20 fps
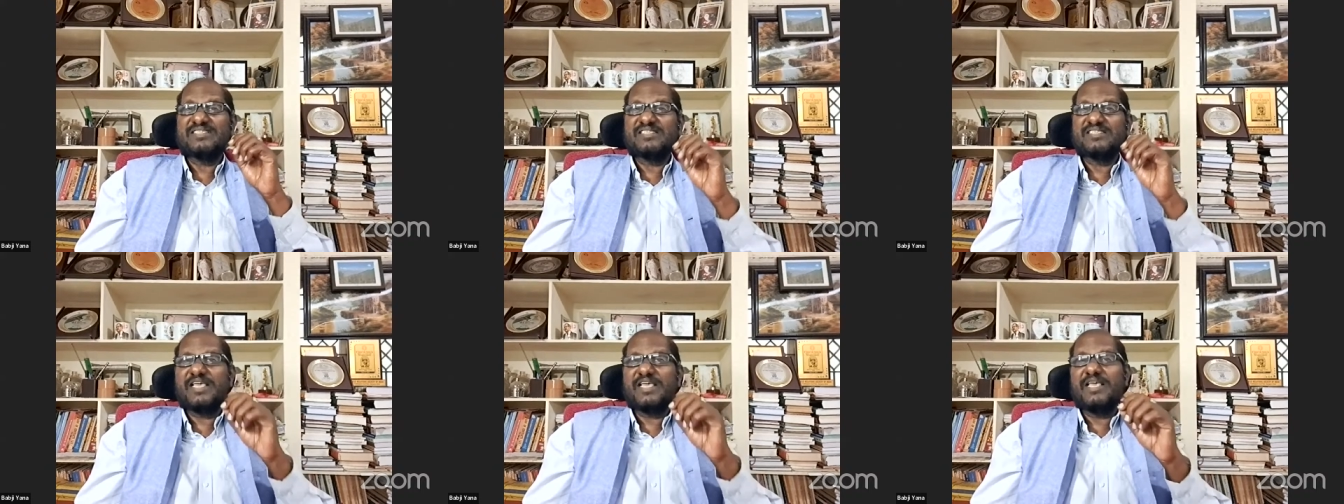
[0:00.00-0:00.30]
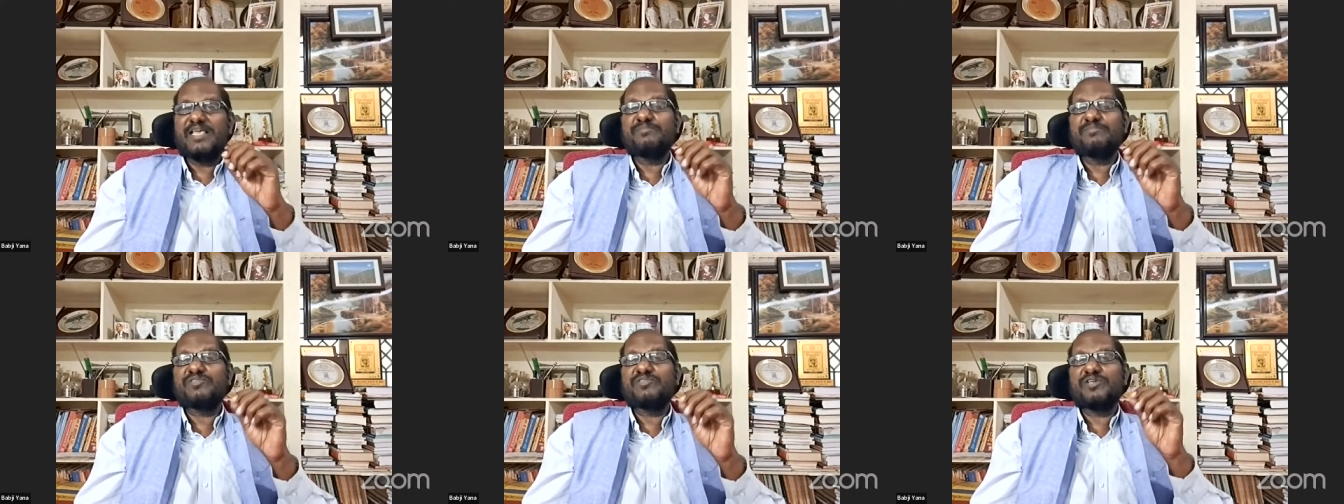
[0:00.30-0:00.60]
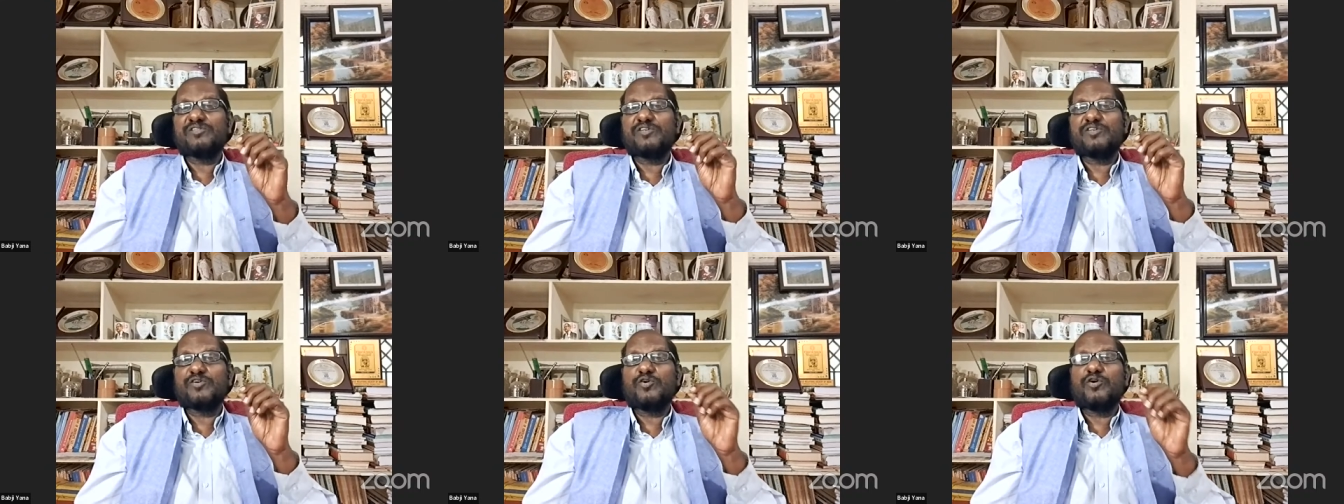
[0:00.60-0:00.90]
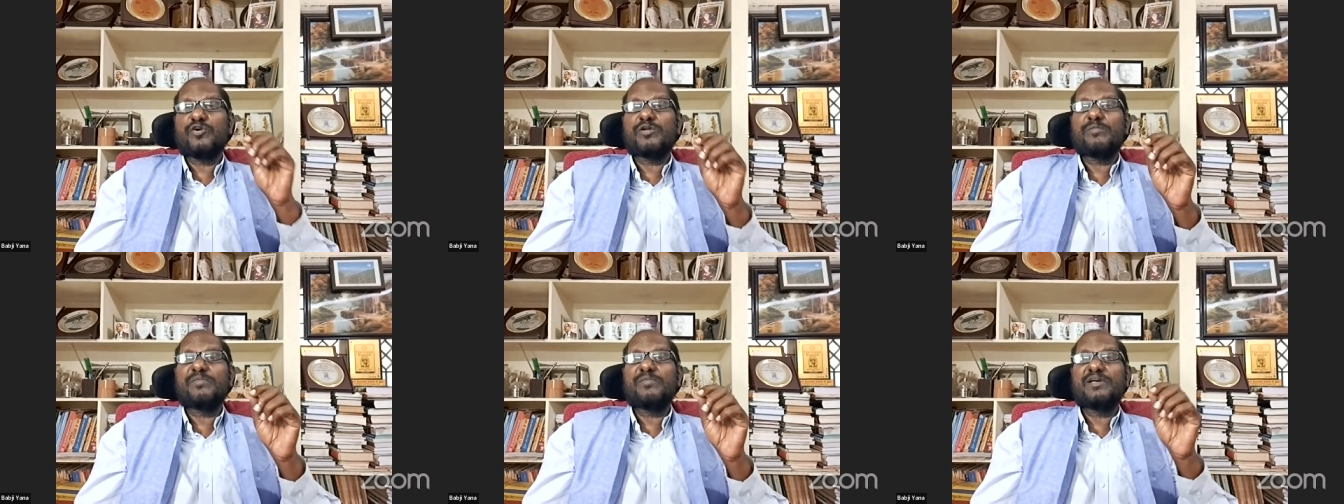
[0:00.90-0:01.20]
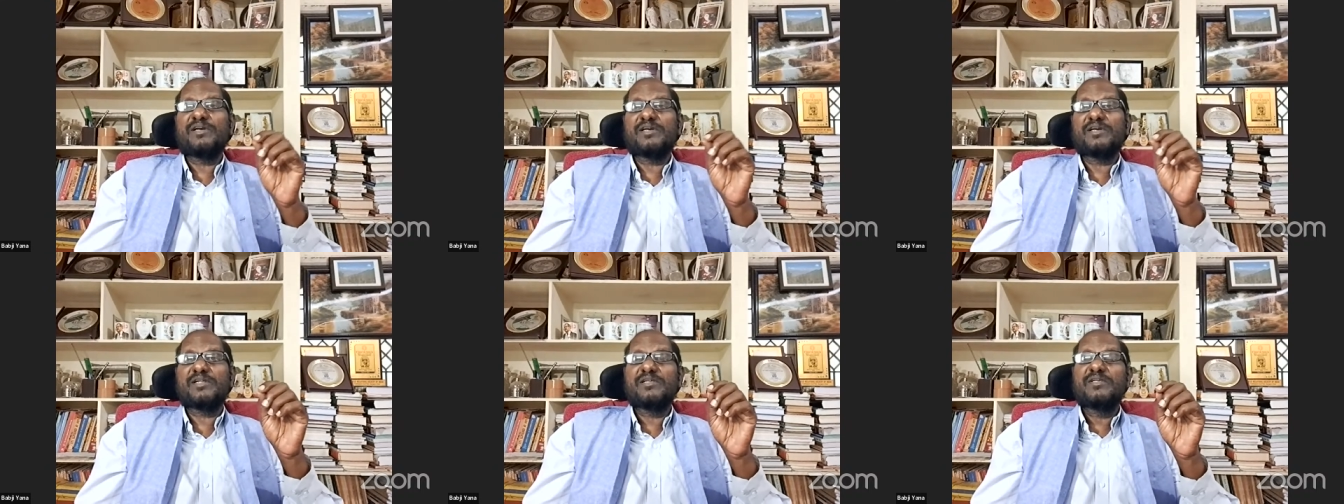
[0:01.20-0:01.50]
and schemes of the
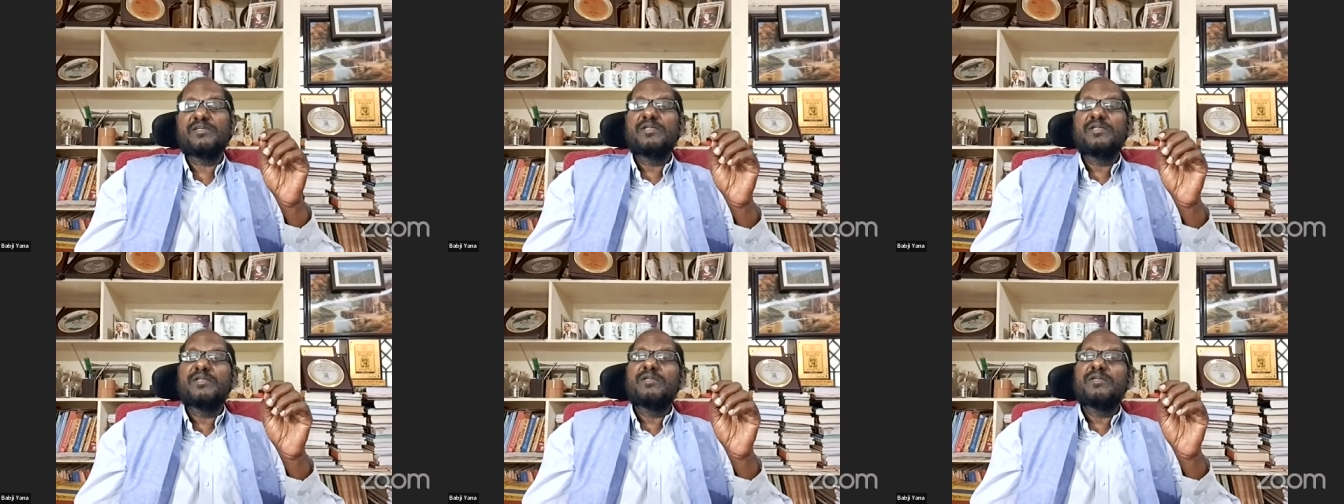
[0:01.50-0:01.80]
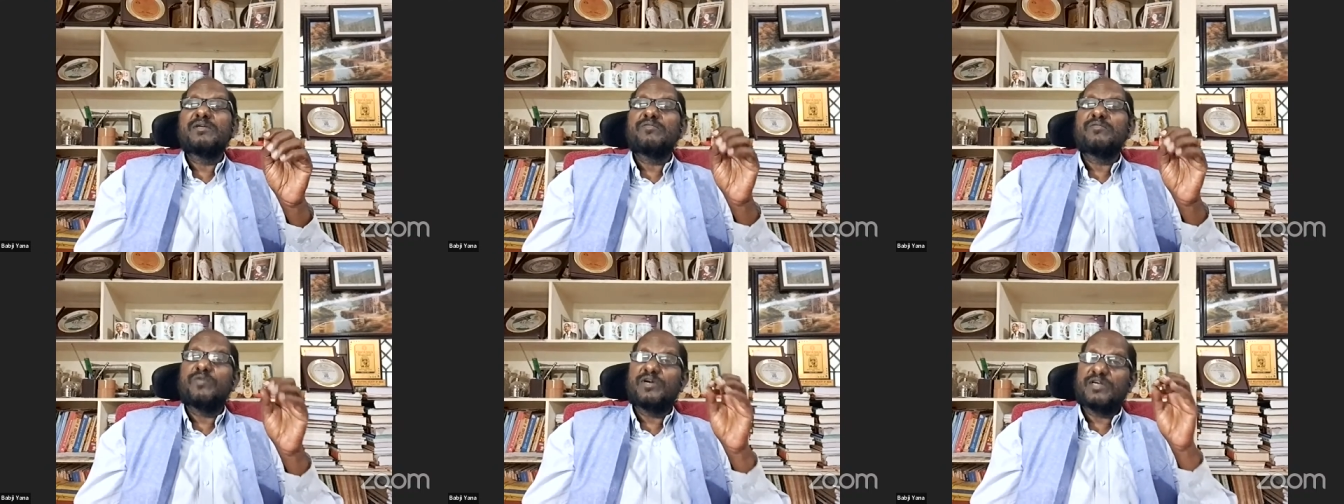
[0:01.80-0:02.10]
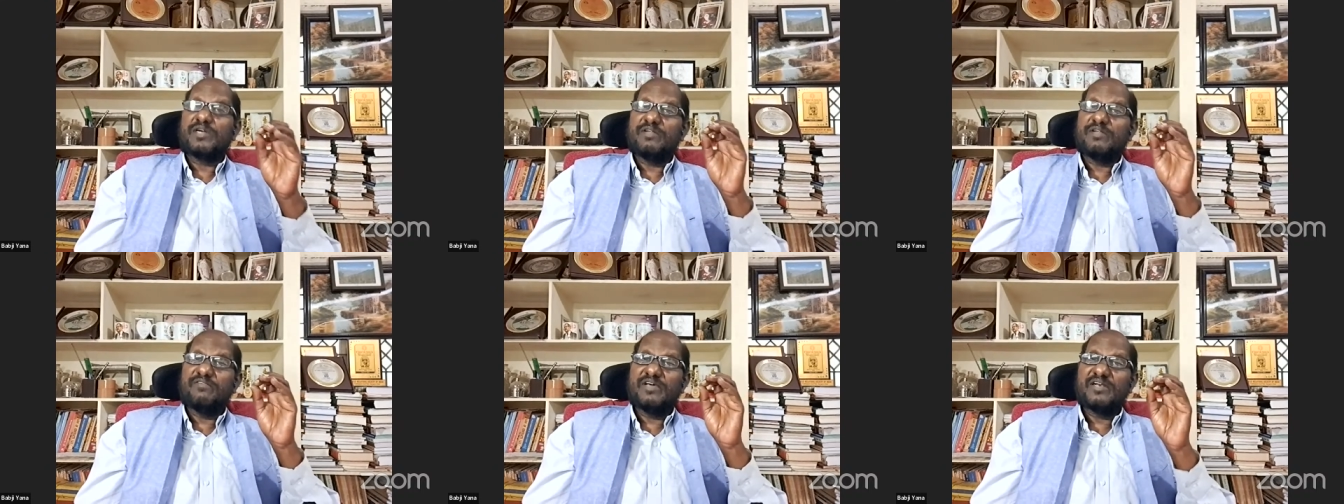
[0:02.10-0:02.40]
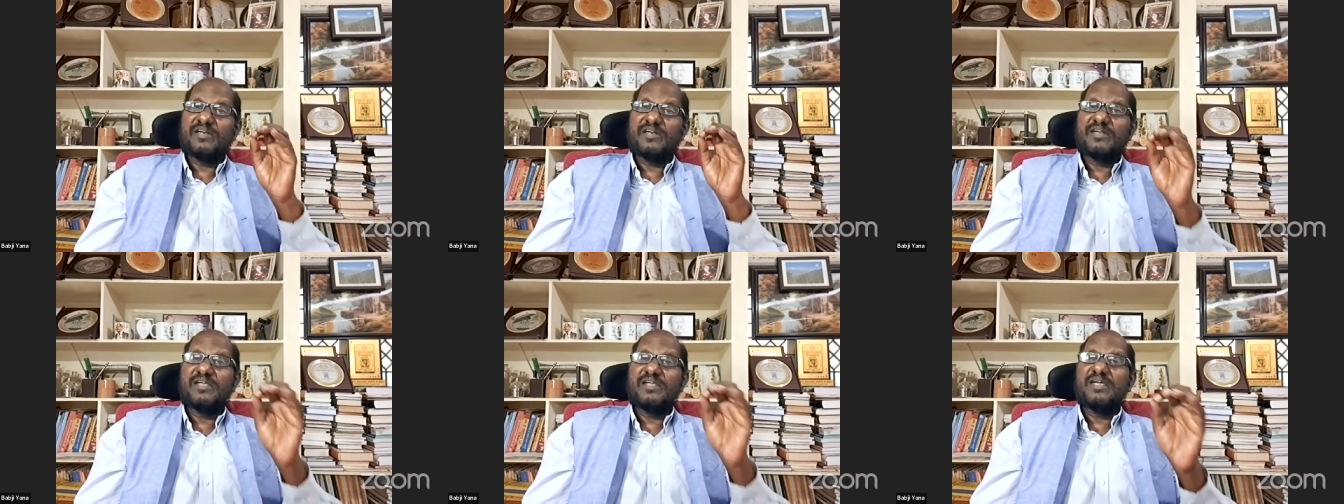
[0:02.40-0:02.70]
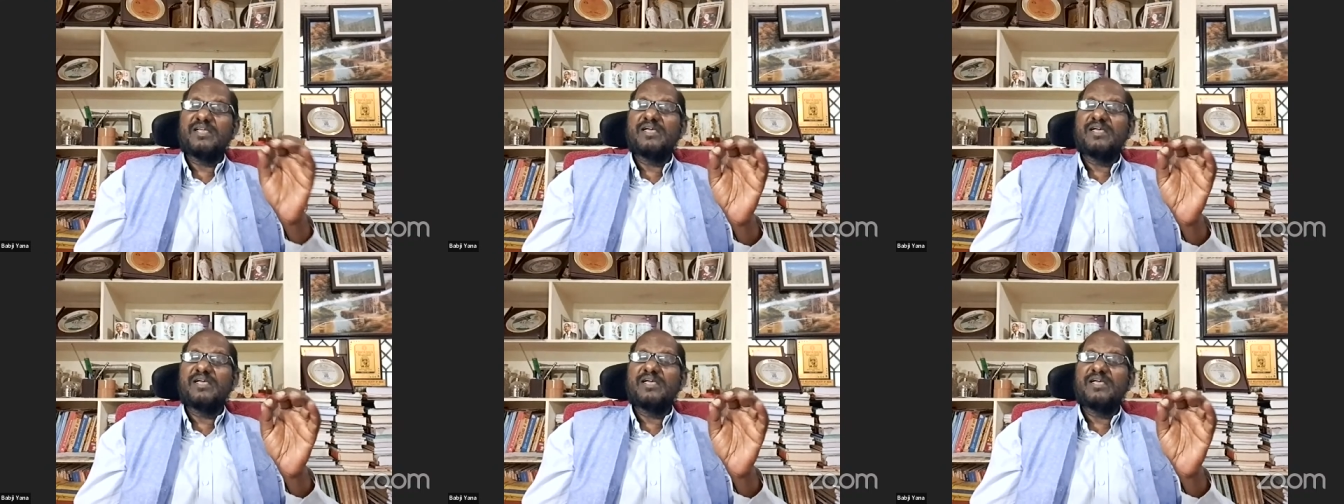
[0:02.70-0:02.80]
government, whatever